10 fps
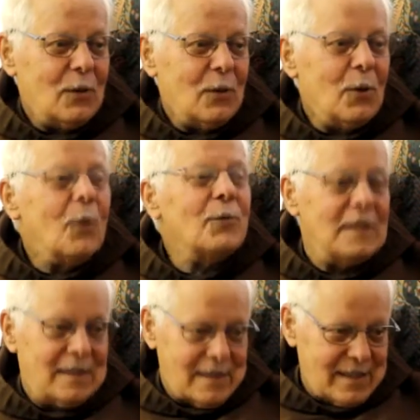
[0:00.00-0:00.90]

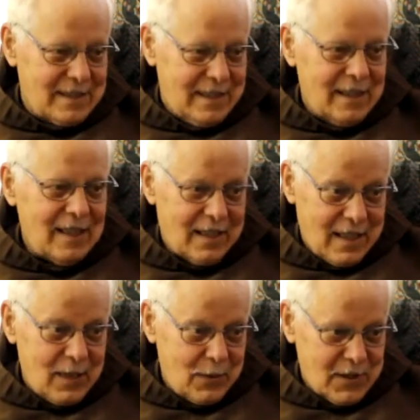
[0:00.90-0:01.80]
orphans, you know, like
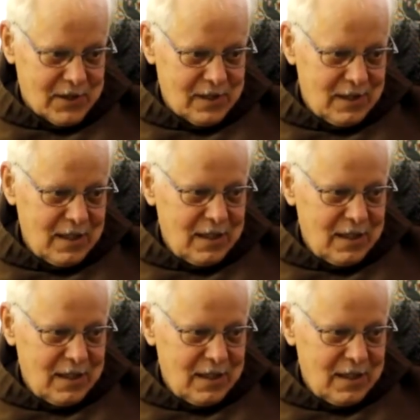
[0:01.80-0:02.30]
ours.